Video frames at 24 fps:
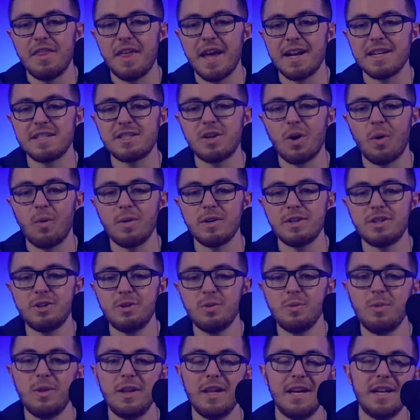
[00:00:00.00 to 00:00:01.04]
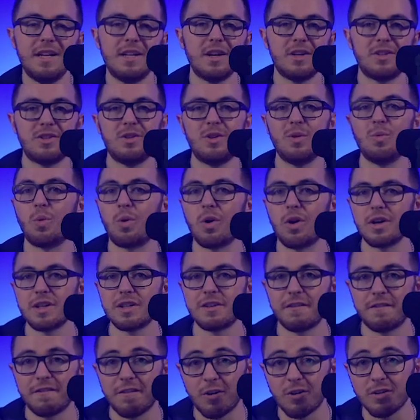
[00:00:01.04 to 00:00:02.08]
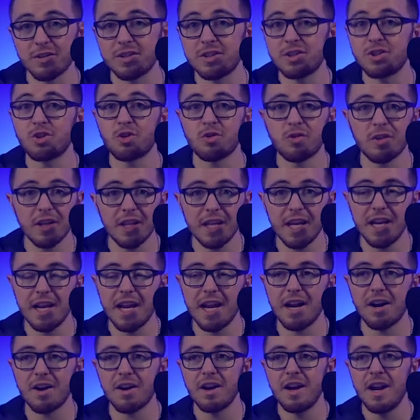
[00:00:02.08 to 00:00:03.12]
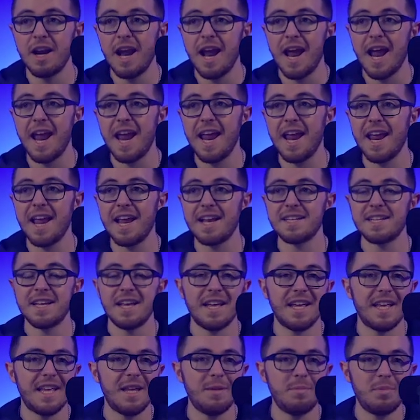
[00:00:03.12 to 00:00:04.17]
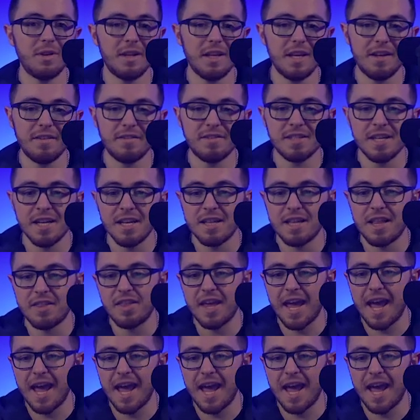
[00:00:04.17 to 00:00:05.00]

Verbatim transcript: that is going to lead to the world's first trillionaire. And he believes that